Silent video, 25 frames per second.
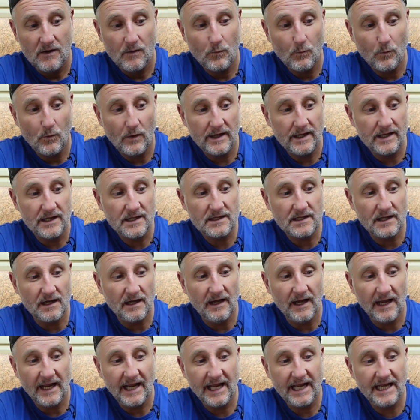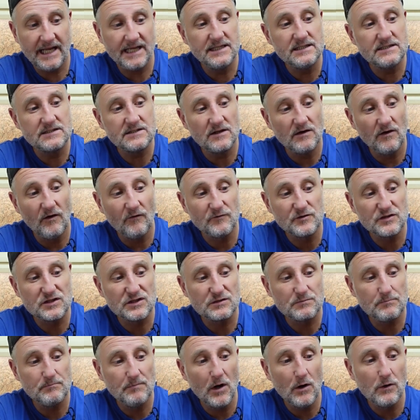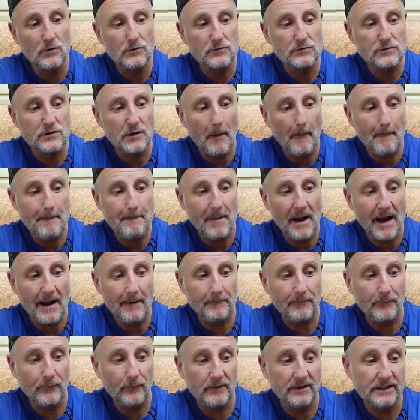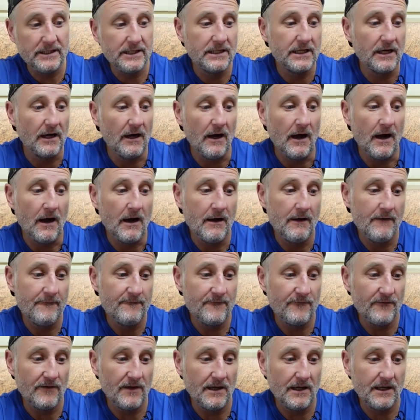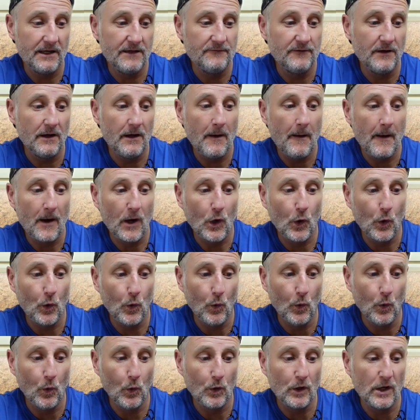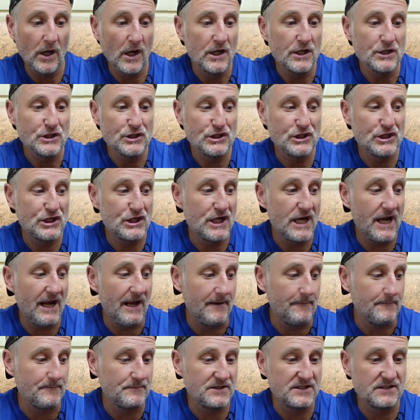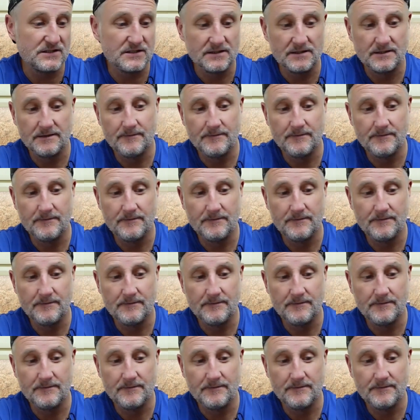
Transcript: with a hint of smoked paprika flavour corn chips.